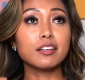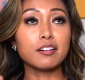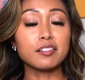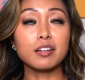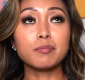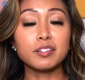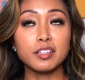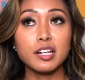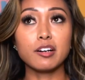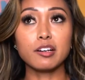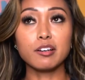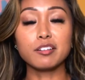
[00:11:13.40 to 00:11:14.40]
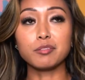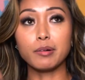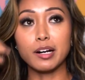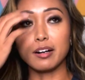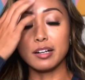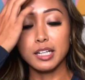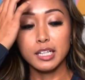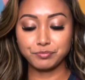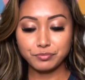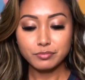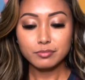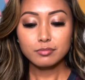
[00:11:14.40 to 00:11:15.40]
there's some scenarios where,
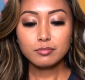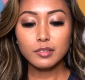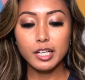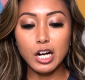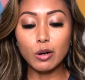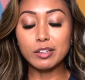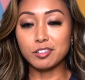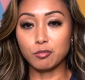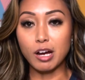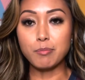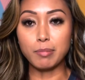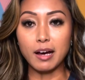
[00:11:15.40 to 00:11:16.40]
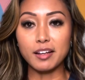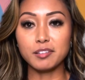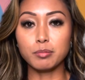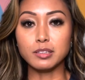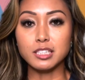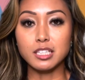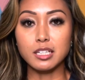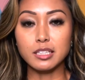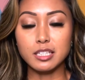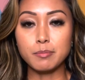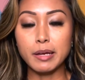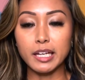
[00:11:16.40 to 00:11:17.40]
you know, it's quite possible
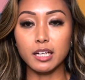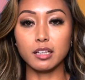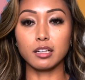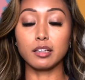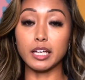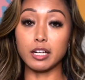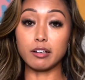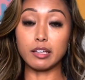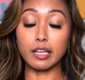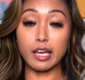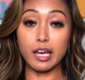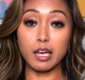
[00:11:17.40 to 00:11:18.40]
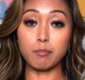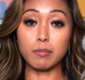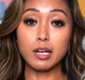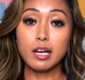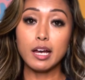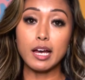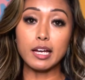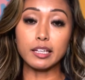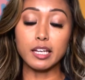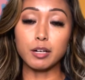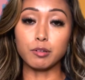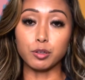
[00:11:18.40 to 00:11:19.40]
to make it a little later in the game and
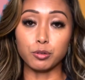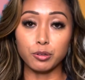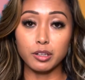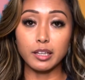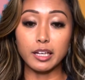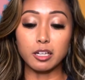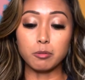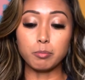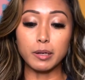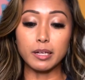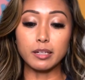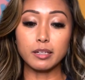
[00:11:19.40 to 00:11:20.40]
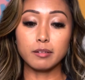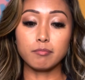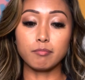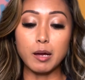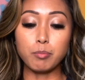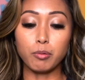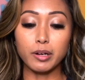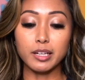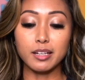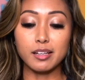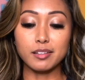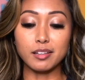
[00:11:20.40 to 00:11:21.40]
get recruited later. But my point
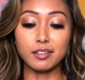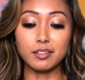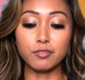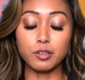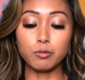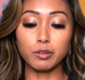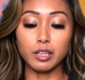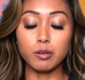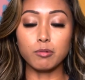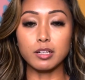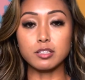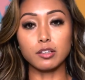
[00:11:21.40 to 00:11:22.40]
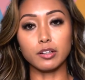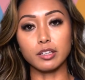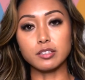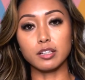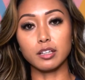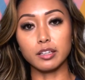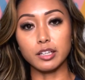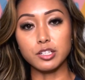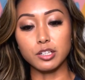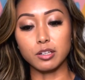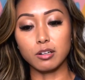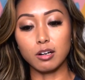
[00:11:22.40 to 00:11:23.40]
is if you really want to look into
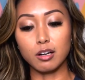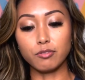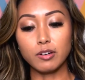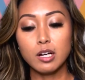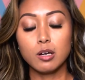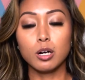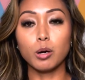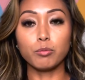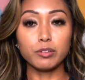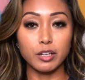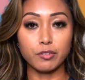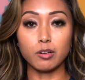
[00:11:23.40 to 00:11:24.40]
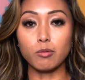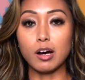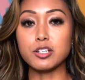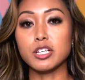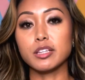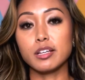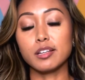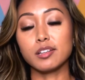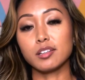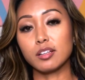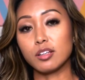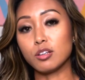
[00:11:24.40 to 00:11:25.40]
collegiate golf, hopefully if you're watching
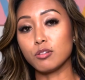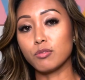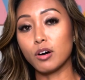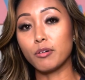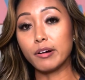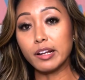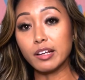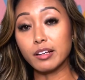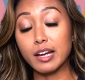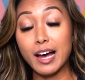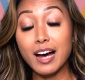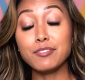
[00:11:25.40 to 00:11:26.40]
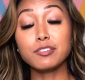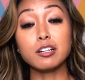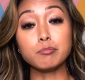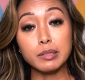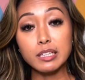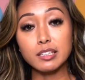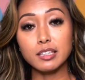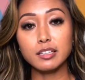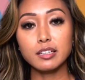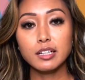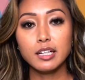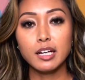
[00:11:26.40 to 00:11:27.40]
this, you've already have competed